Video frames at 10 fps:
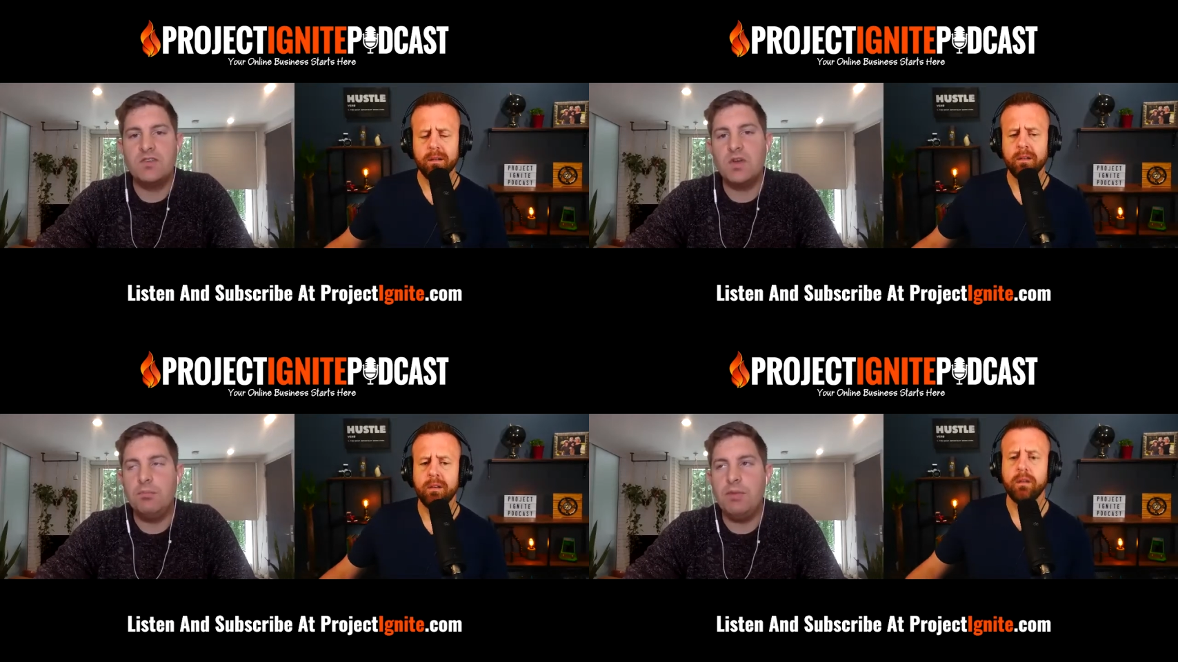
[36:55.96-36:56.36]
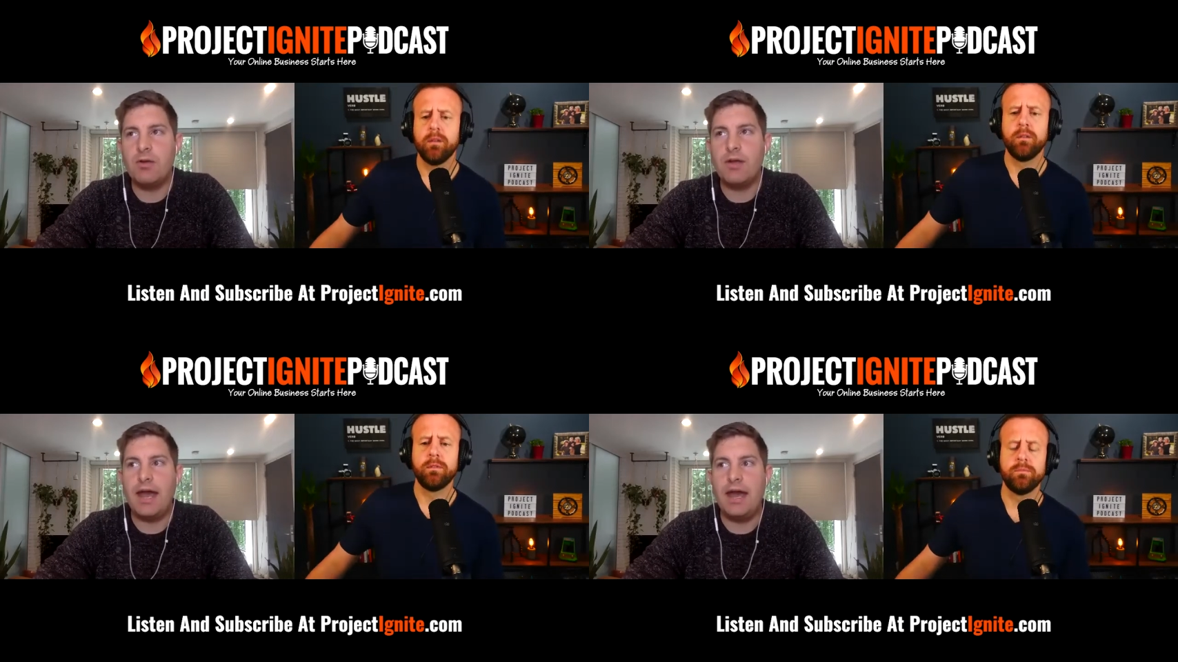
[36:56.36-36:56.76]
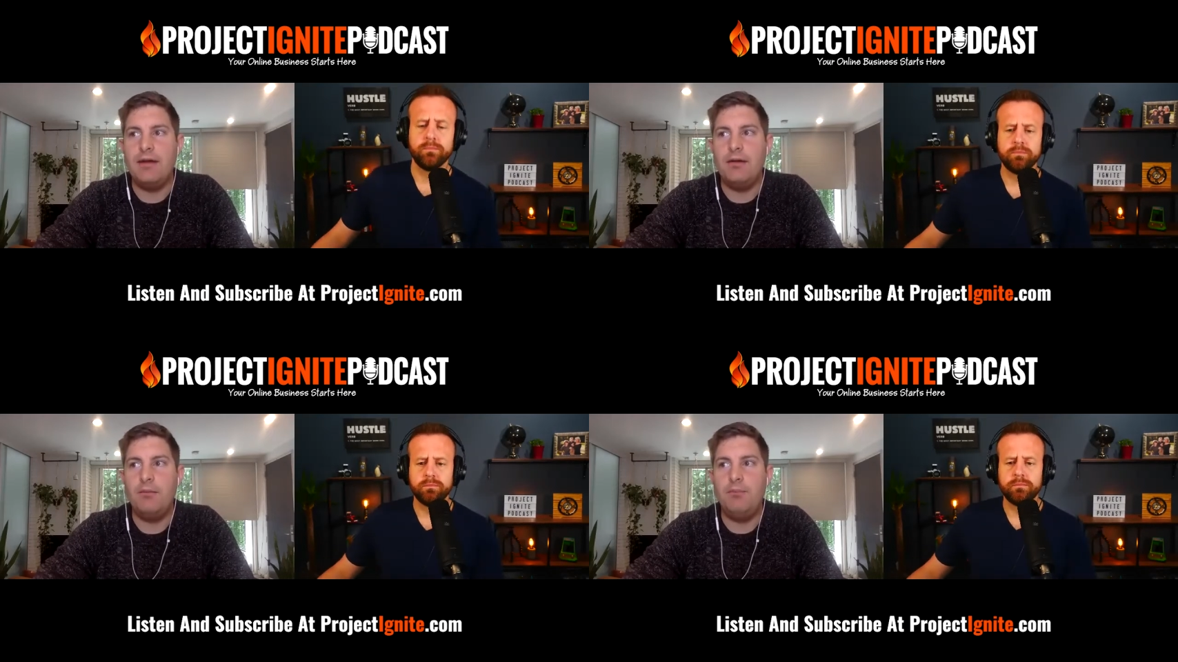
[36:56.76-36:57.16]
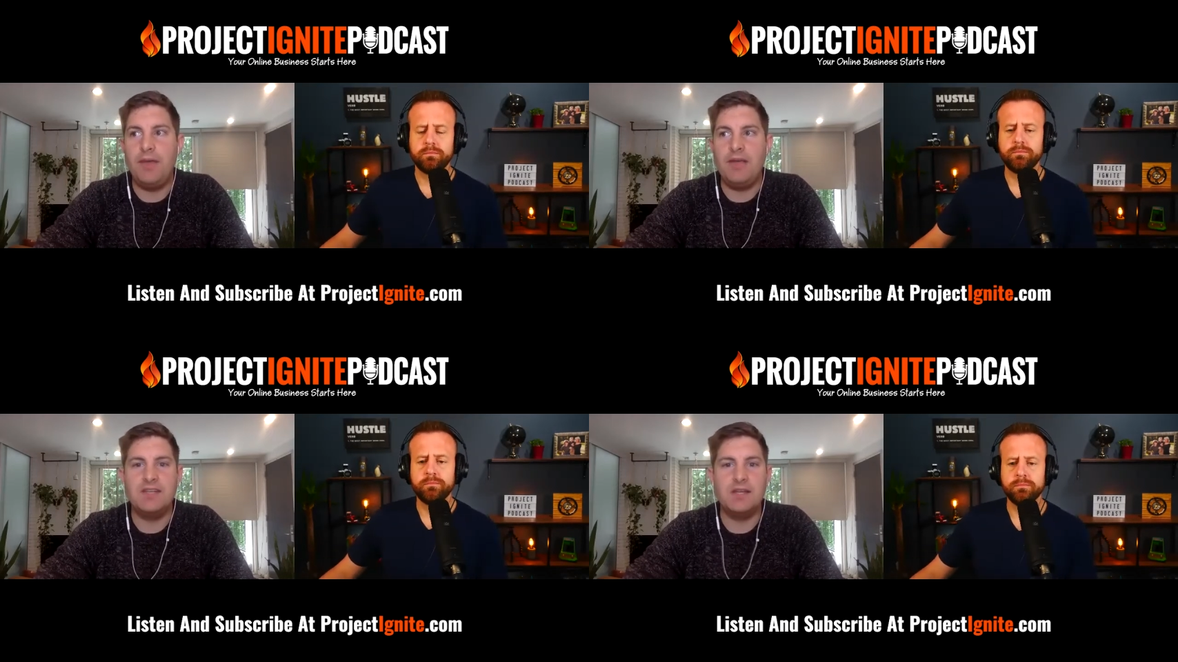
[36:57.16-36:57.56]
Speaker 1: so
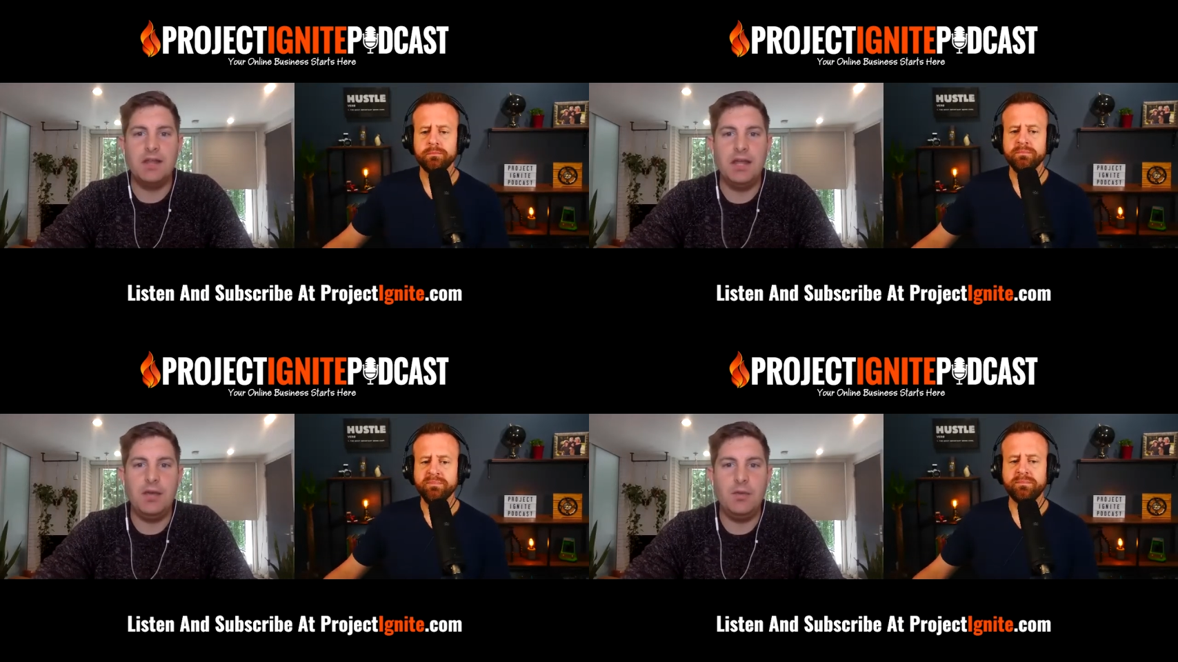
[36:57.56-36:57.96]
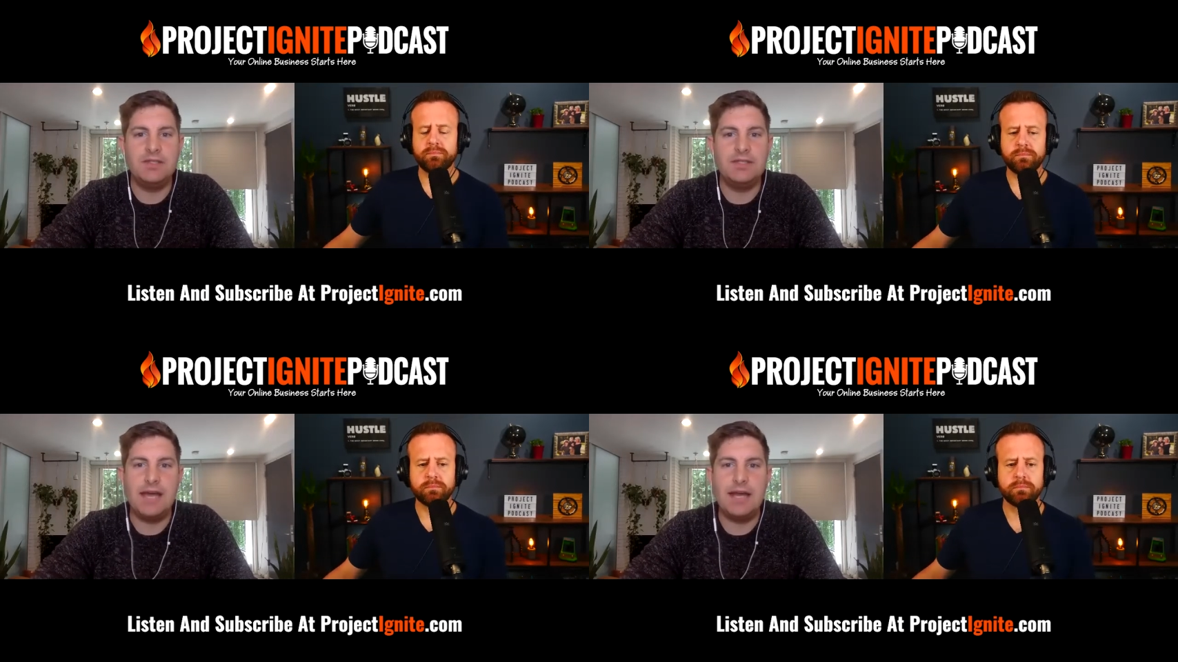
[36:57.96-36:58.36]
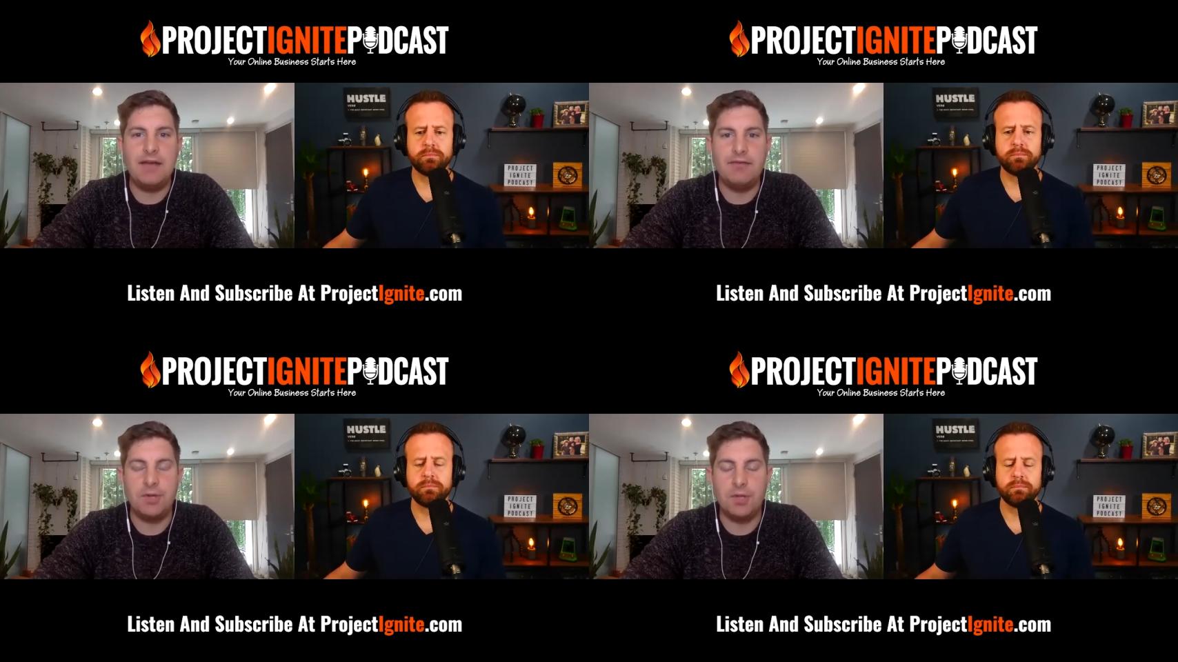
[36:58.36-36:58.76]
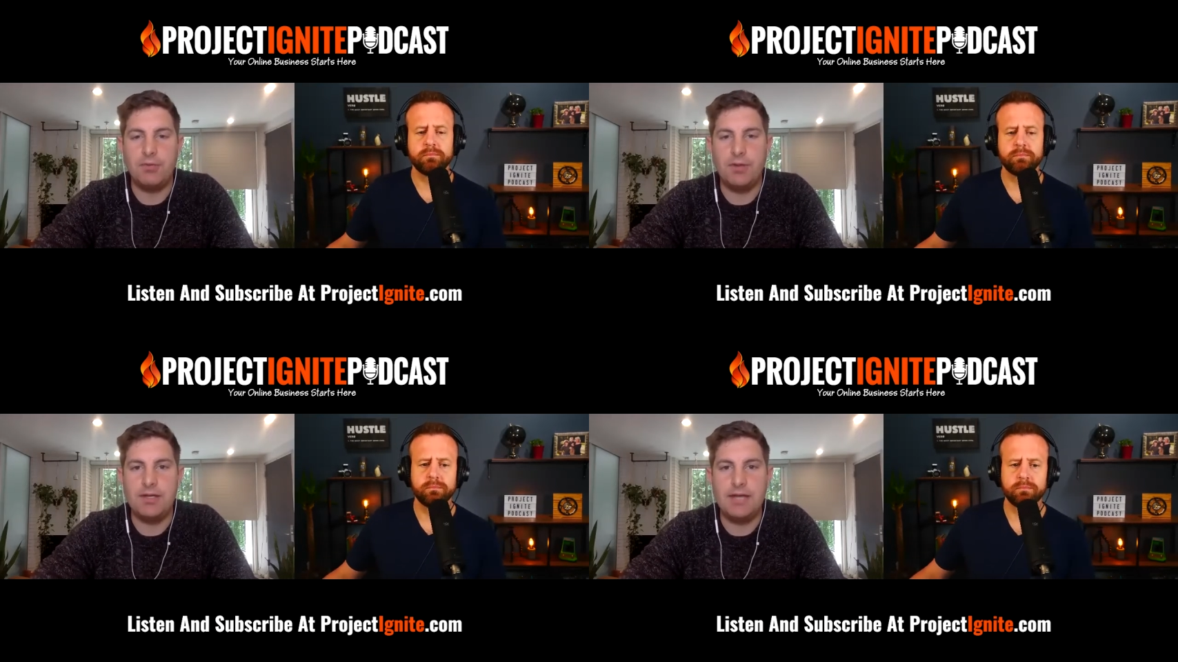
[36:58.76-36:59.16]
Meerkat basically was dead
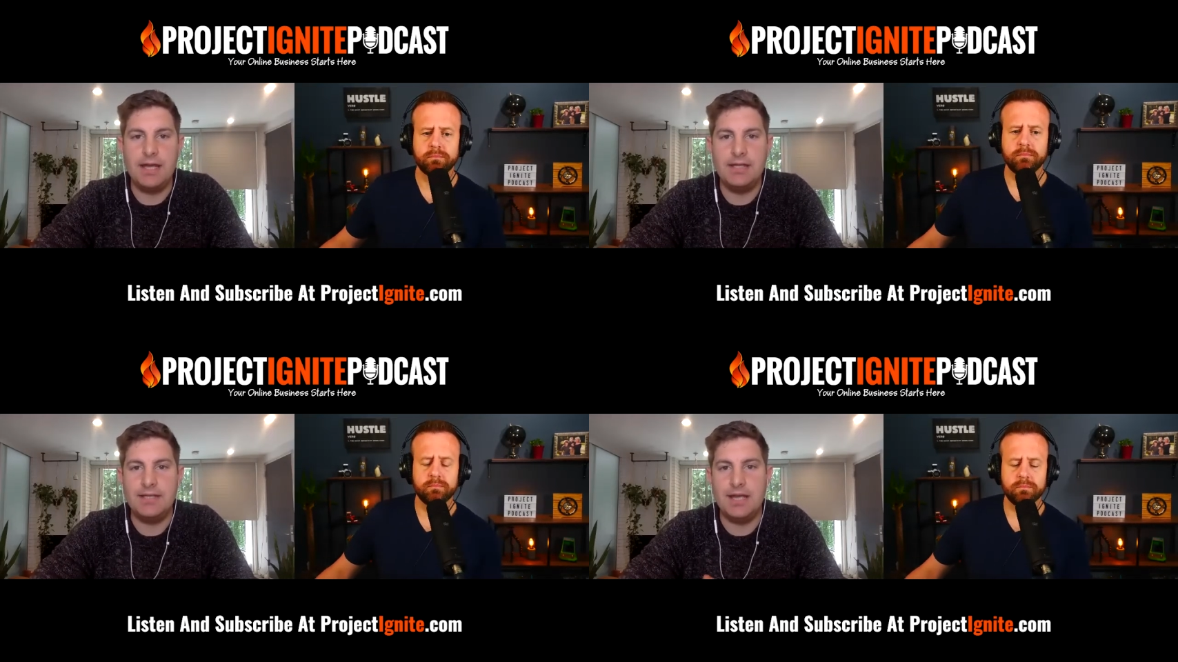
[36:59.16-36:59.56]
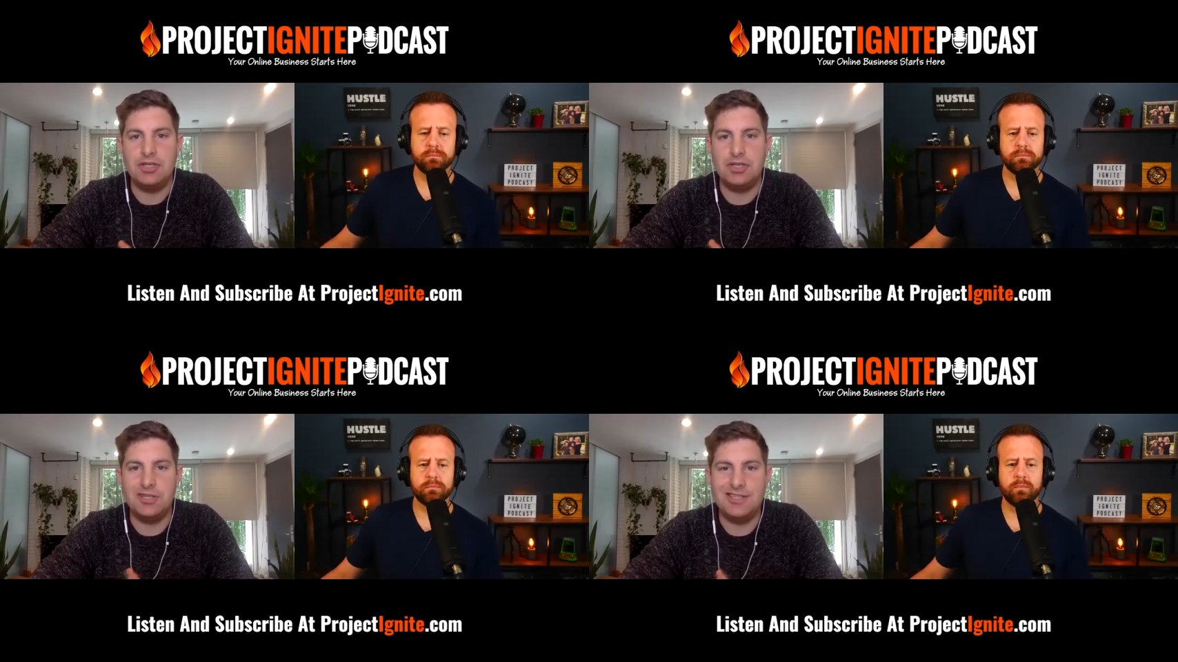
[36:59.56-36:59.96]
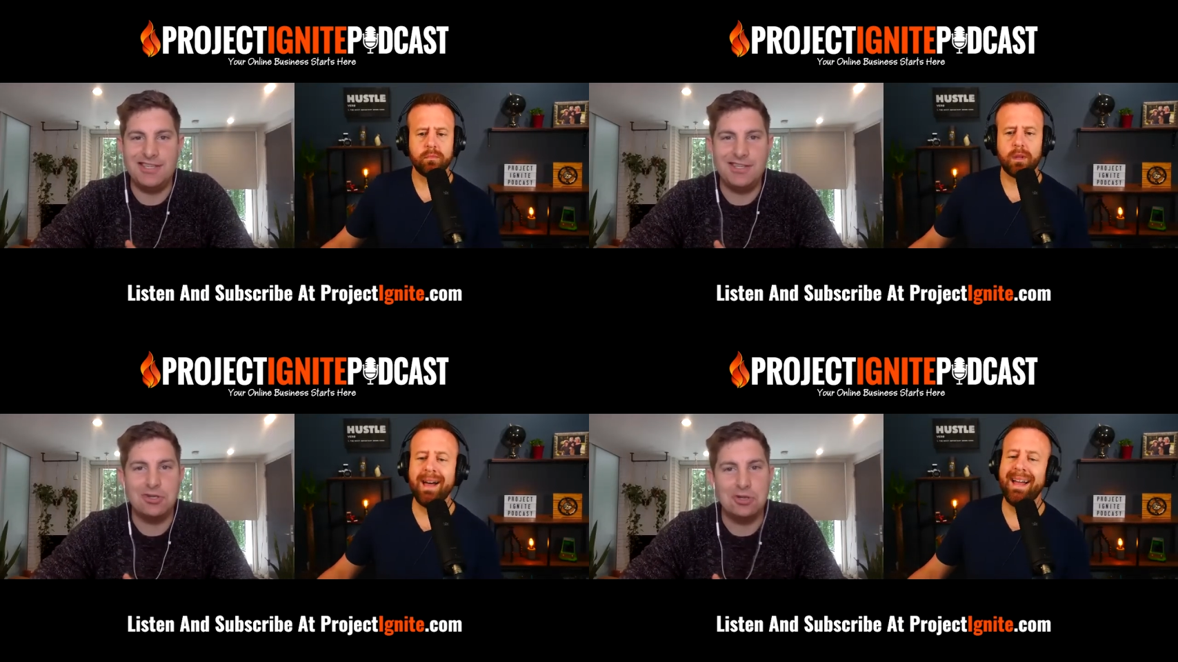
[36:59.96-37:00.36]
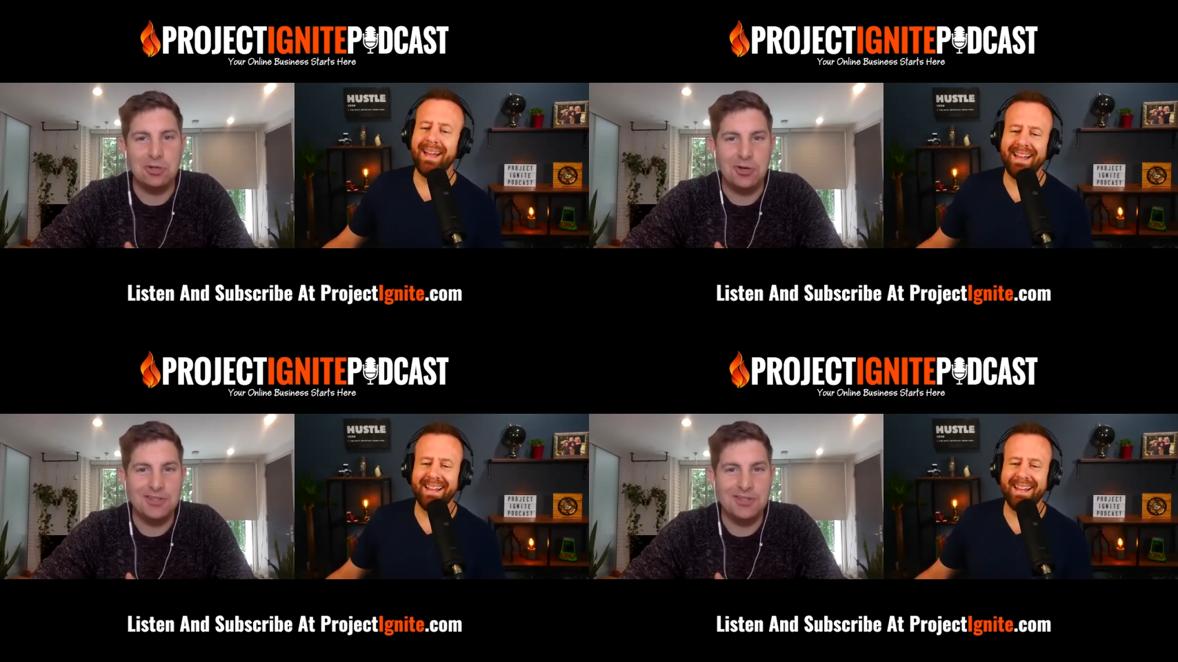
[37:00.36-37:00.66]
after three days. It just took a